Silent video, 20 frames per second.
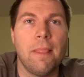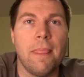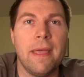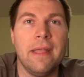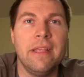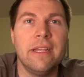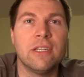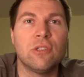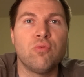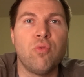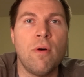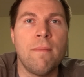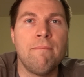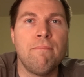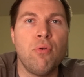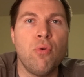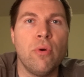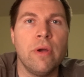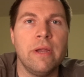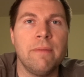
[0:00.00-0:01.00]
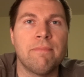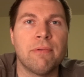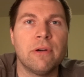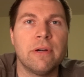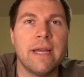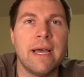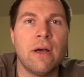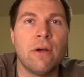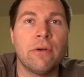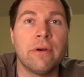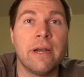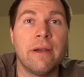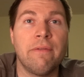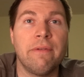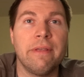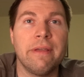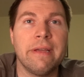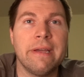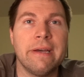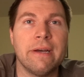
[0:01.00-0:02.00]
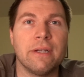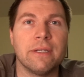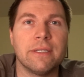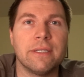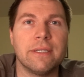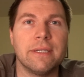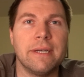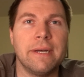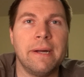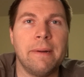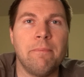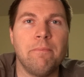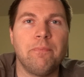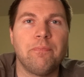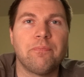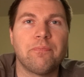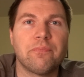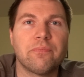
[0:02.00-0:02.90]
And then it's 1 point per dollar and everything else. The